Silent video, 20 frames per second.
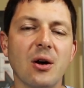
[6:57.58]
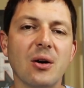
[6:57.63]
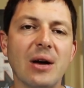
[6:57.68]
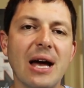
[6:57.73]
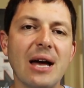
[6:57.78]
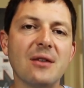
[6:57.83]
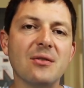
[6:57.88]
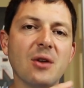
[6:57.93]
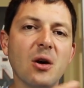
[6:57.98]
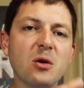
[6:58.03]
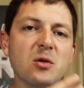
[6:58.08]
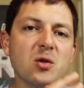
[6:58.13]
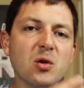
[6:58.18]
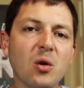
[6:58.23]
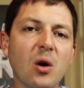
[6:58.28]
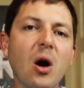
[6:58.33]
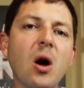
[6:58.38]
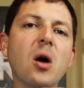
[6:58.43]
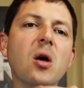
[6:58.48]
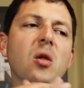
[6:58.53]
Okay, those
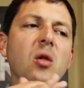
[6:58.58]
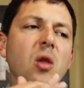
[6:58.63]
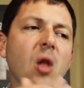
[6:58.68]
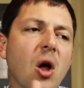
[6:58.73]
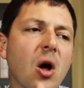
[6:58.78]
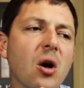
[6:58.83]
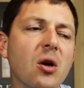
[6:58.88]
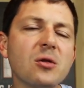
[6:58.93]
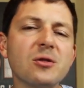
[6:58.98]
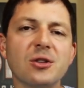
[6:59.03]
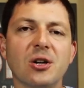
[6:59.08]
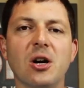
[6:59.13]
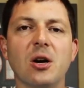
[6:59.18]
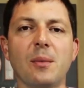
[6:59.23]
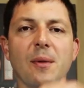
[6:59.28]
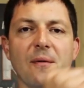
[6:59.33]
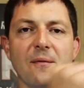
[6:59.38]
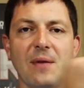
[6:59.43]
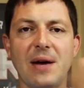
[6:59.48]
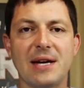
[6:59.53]
are all
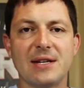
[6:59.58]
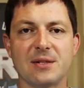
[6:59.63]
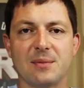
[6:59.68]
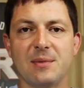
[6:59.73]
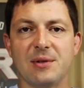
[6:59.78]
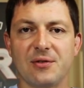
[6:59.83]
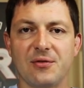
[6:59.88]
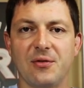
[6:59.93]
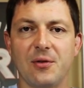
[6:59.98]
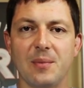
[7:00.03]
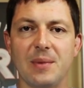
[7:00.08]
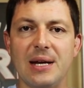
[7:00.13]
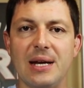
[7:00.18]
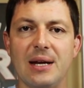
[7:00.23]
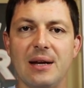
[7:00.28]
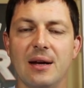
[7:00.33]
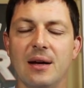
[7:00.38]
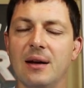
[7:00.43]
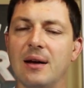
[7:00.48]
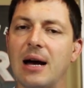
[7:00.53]
long-term investments for
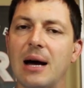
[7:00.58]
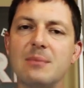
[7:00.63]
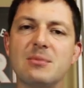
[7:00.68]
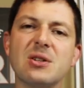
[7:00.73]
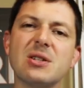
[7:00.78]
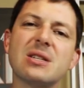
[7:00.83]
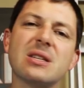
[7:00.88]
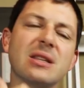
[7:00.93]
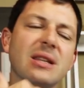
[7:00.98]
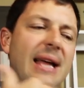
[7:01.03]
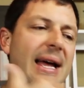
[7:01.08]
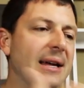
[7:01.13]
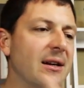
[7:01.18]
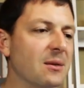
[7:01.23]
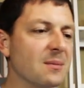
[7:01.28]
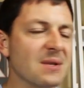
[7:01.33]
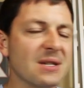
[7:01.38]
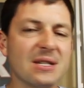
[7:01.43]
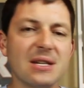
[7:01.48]
me. I'm just letting them